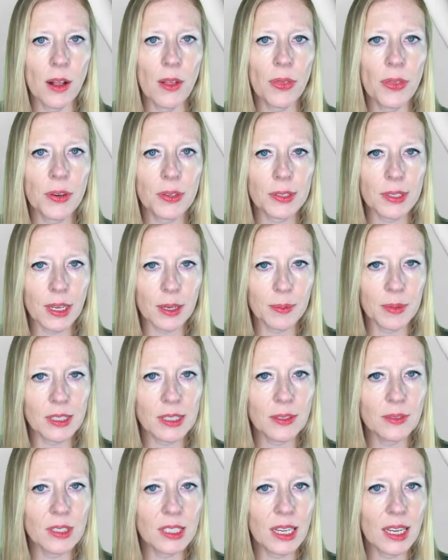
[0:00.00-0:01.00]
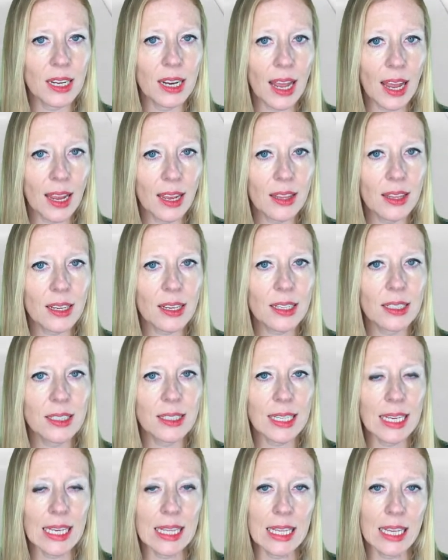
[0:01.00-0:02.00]
They're segments of DNA that
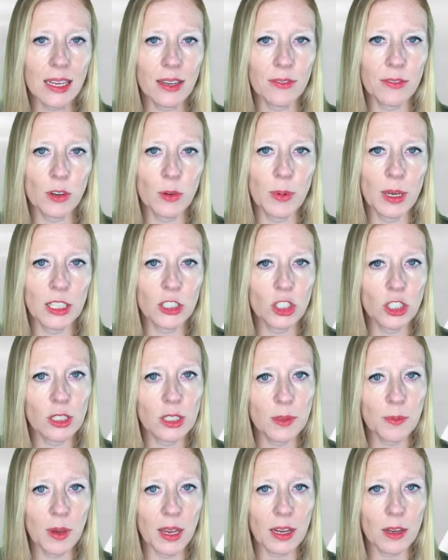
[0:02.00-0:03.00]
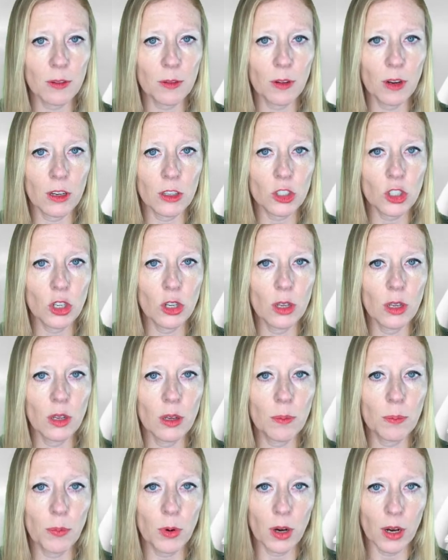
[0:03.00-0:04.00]
contain the information to make a
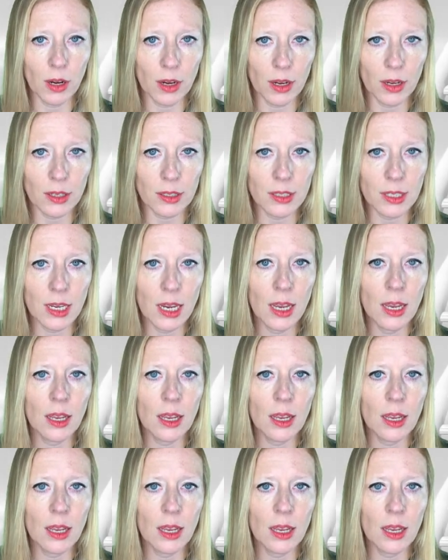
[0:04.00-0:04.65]
functional product,